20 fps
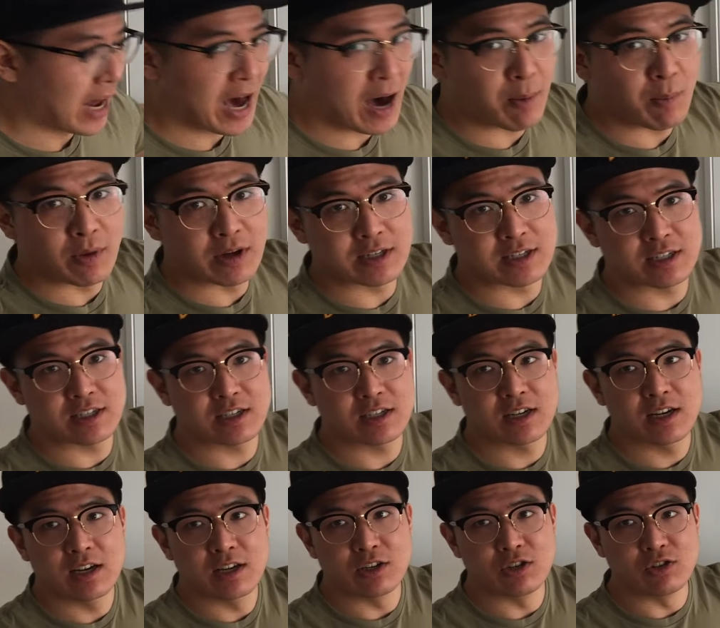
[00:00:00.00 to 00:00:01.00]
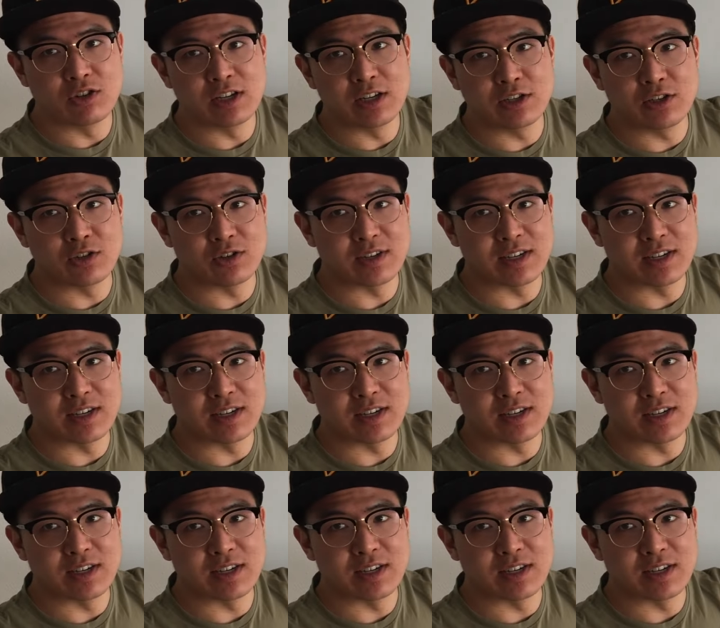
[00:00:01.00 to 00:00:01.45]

how much you need to